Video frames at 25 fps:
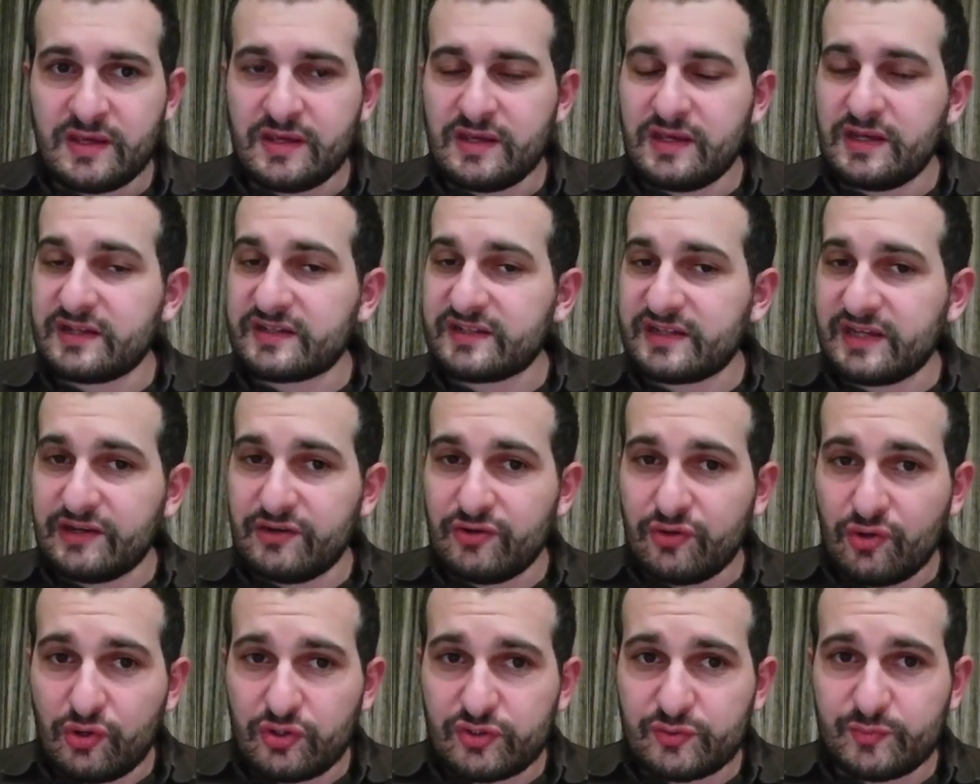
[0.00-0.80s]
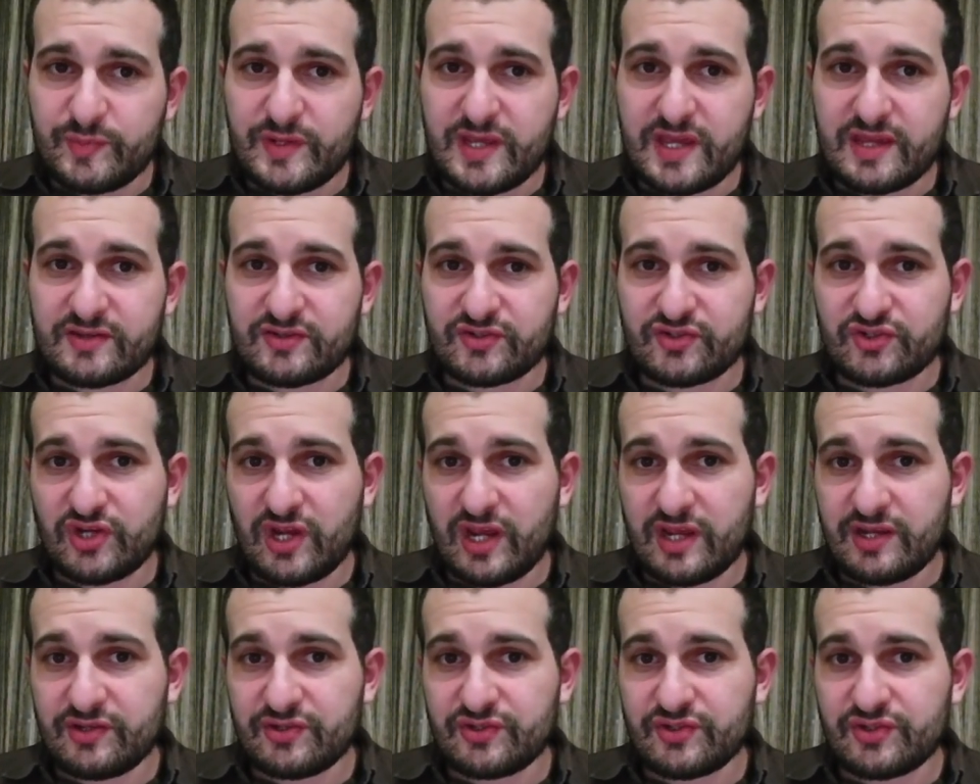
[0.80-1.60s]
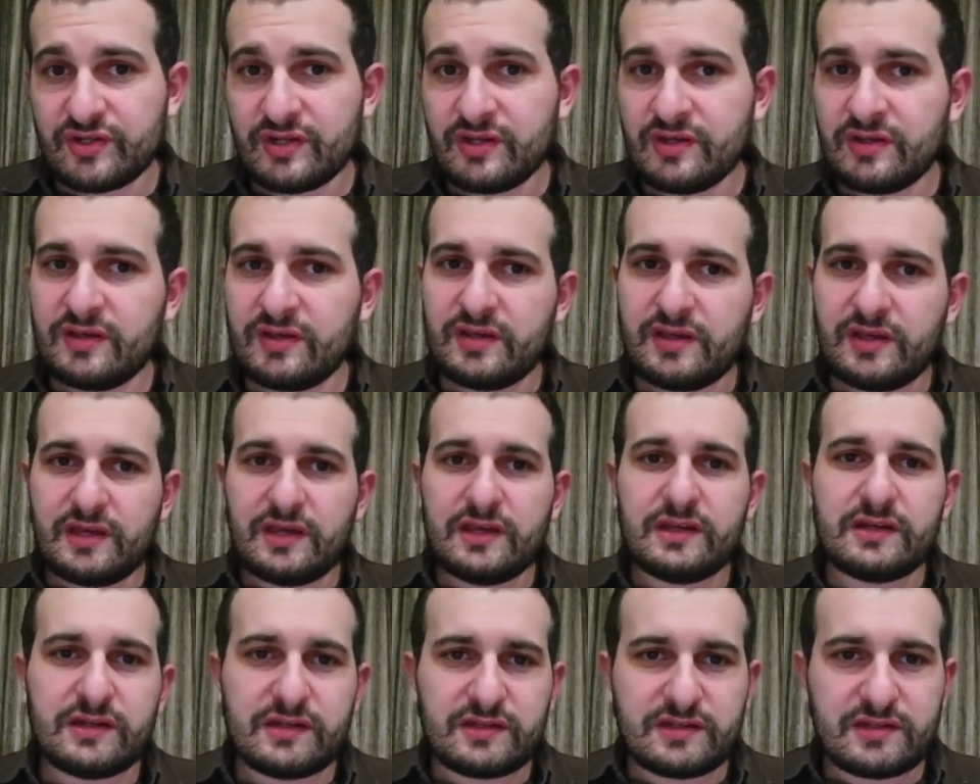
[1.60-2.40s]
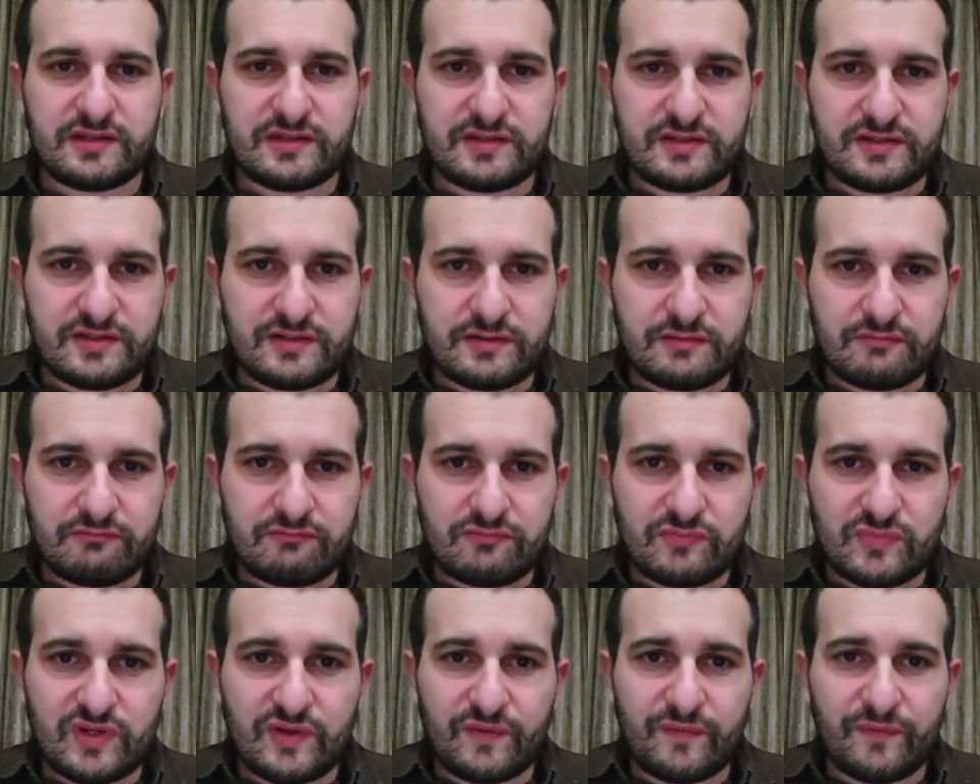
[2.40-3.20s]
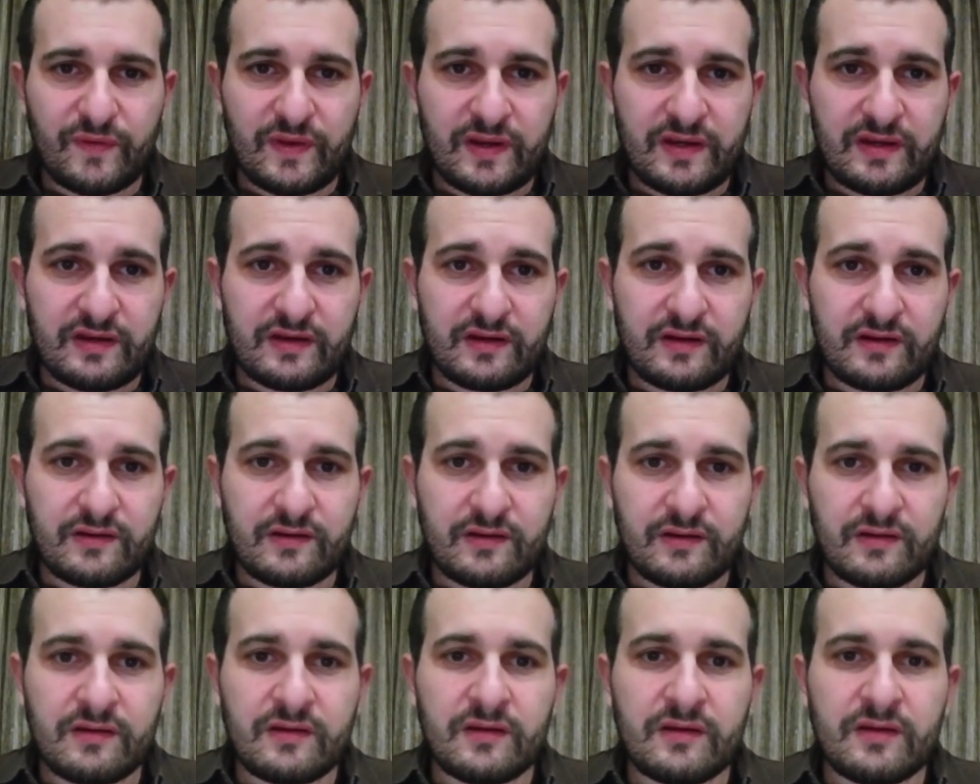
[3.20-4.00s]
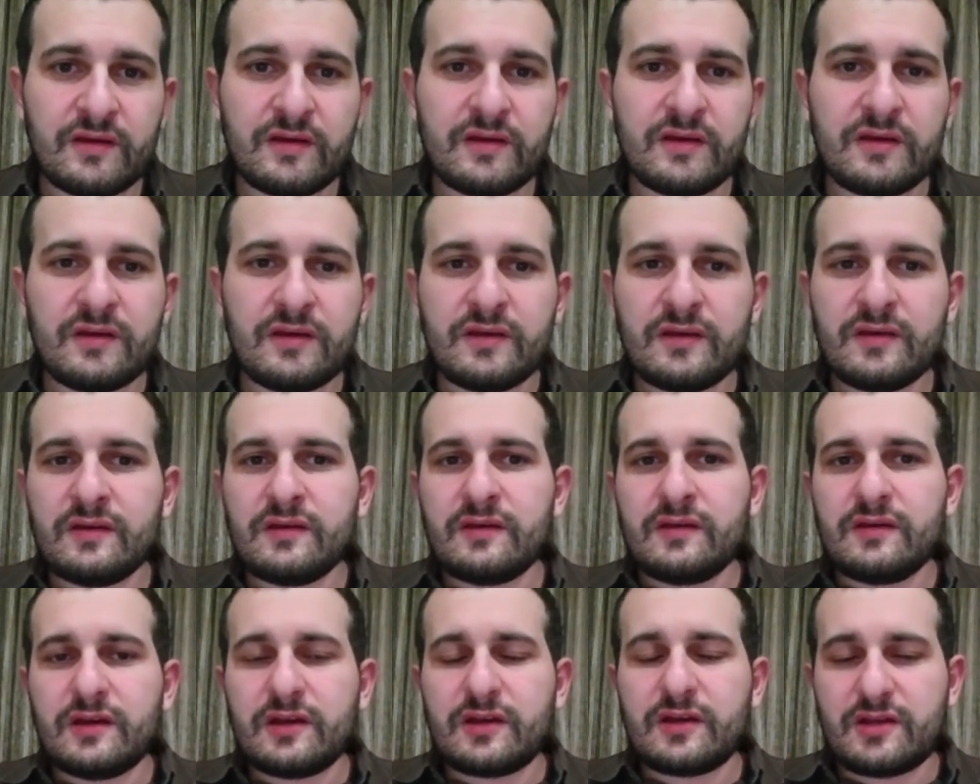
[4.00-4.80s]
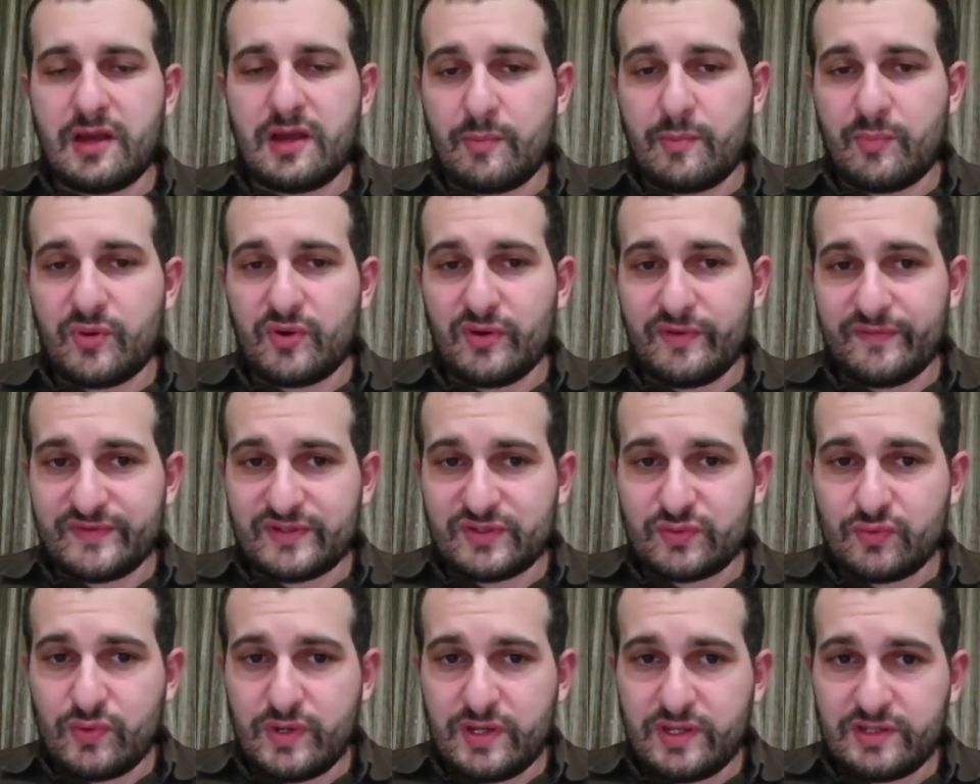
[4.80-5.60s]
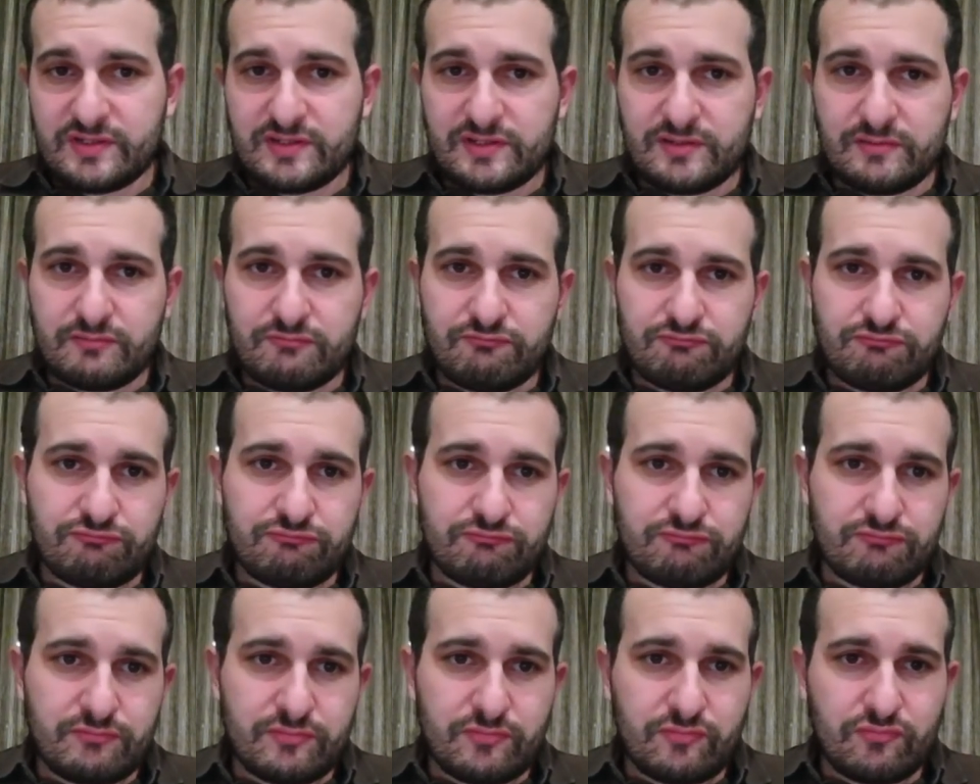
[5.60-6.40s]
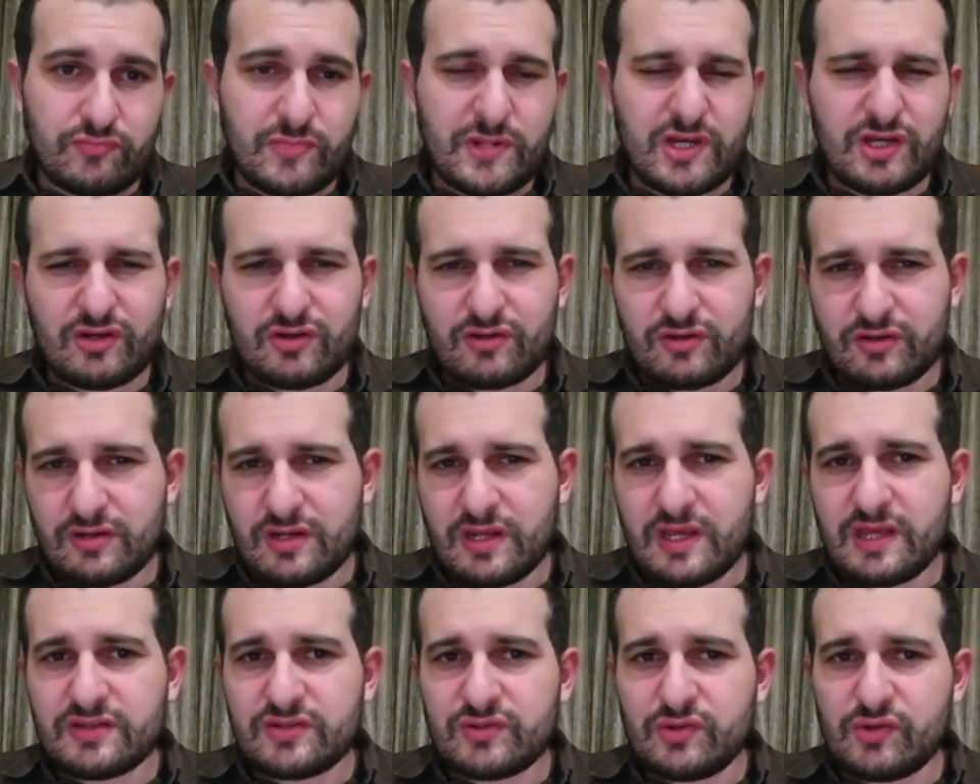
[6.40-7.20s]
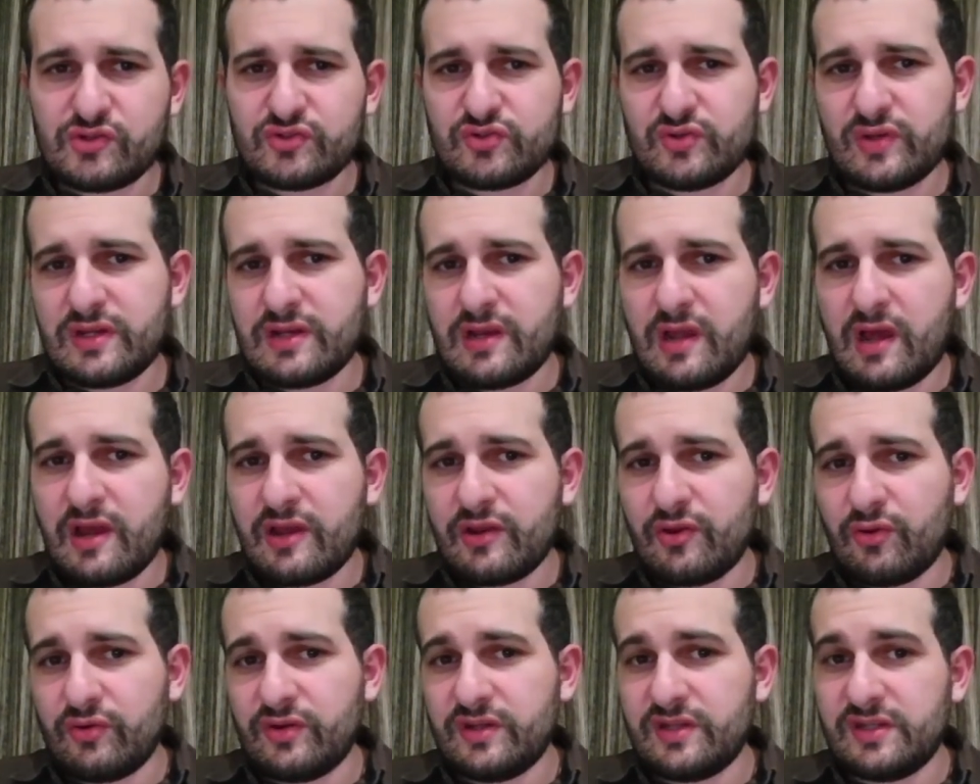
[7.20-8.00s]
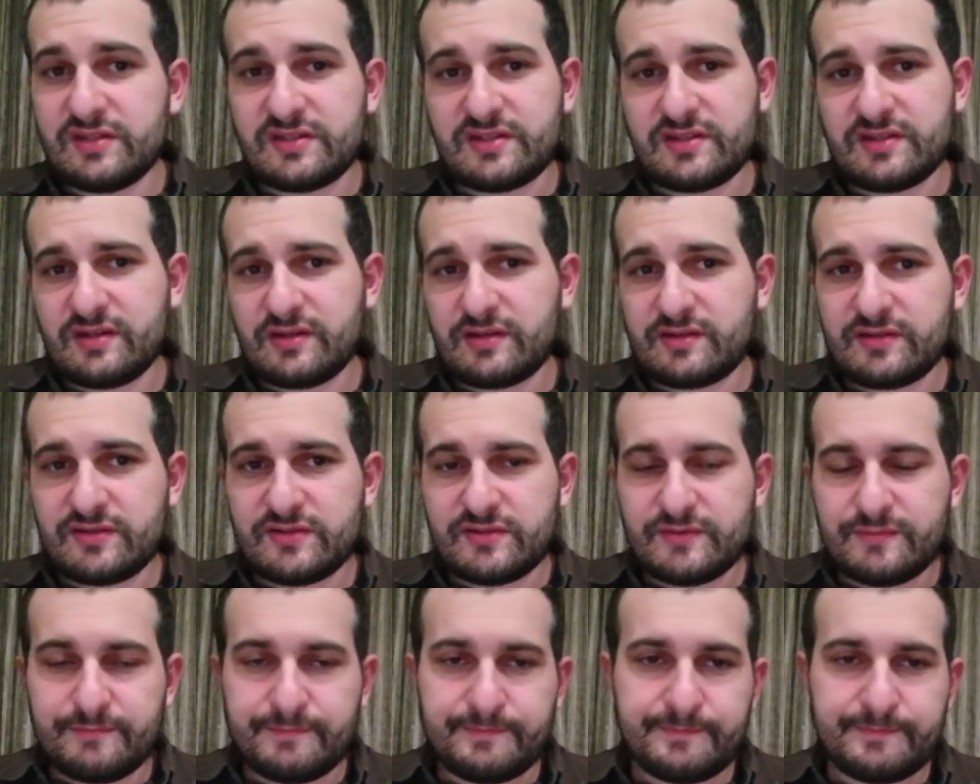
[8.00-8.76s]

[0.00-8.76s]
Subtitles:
It cannot be exchanged, and it is defending a couple of squares, and has also an eye on e6.